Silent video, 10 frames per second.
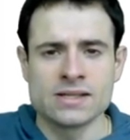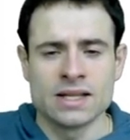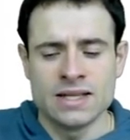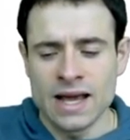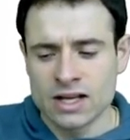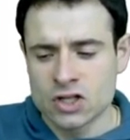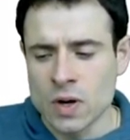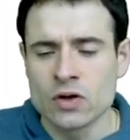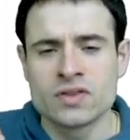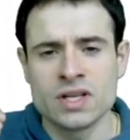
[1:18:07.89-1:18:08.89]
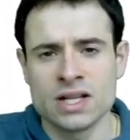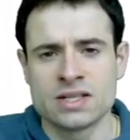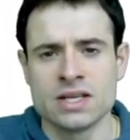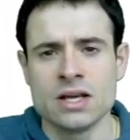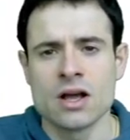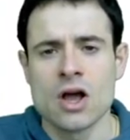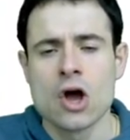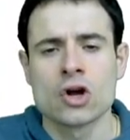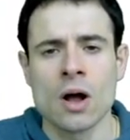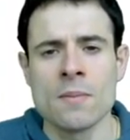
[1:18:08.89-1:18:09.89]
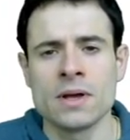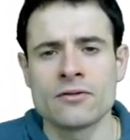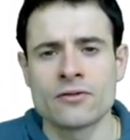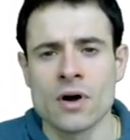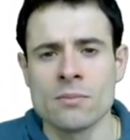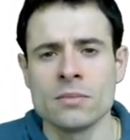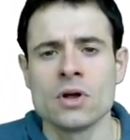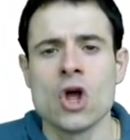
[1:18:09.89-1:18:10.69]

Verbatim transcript: the extra utility coming from